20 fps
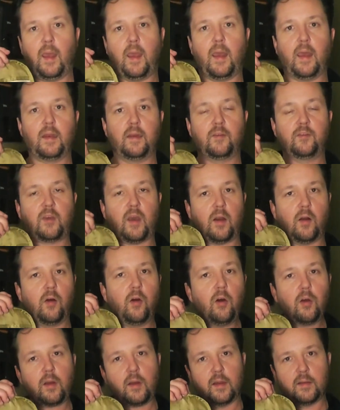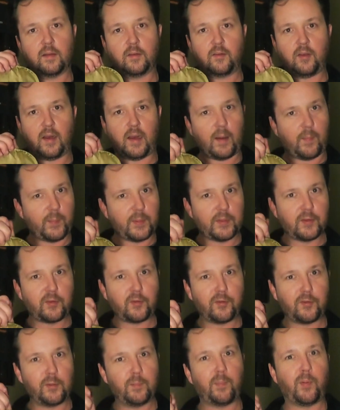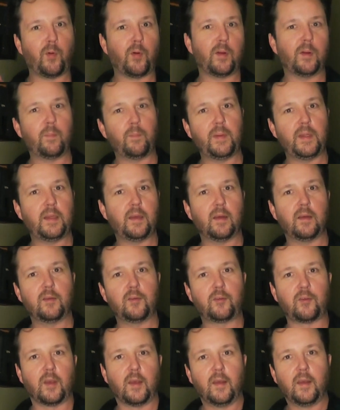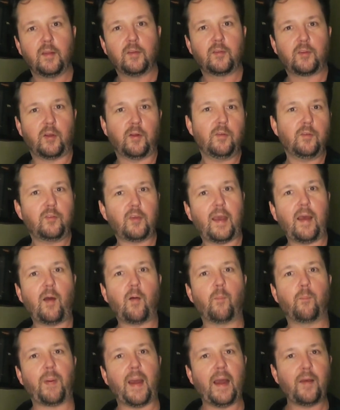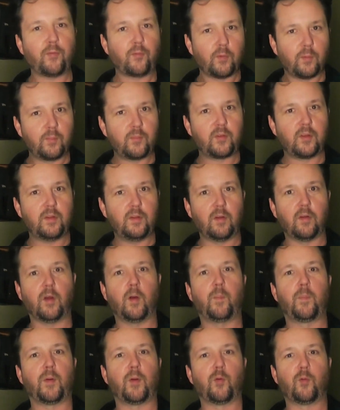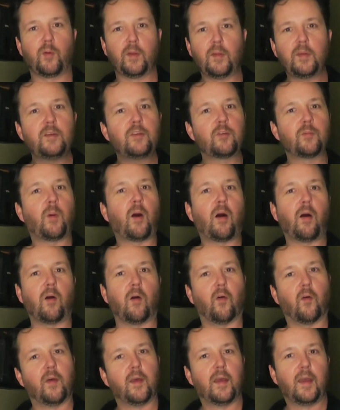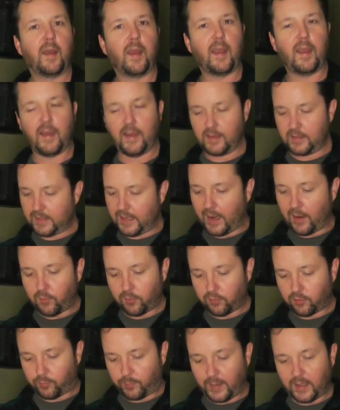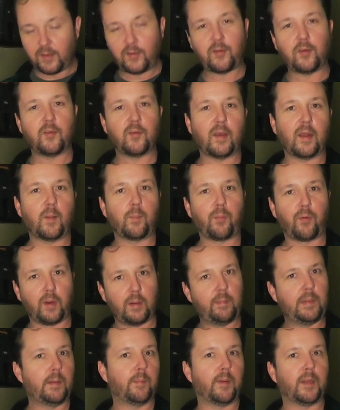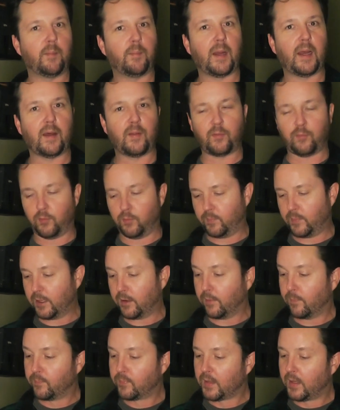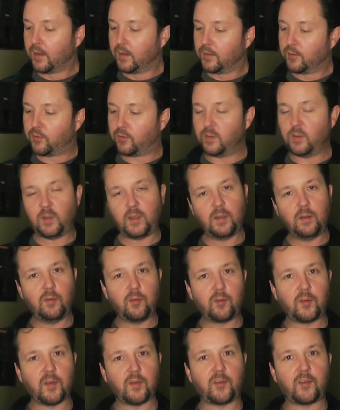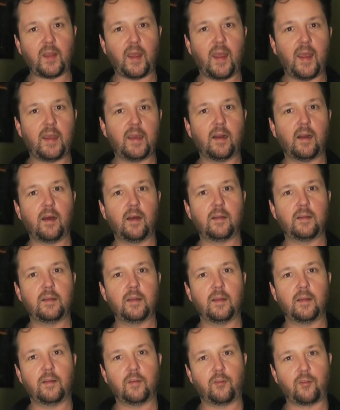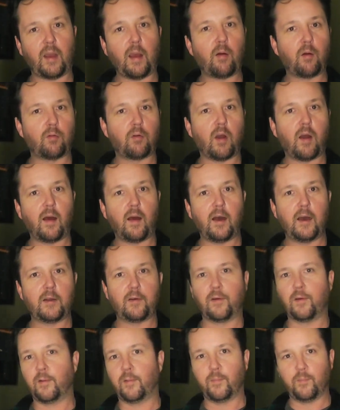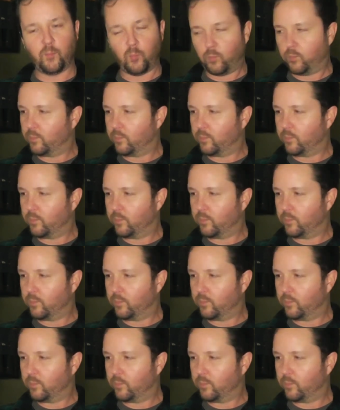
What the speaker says: And it's got a hook on the top, and this is important because turns out bathrooms in Europe are really small, and counter space is at a premium in a bathroom there. So you can use this to hang it on the shower rod or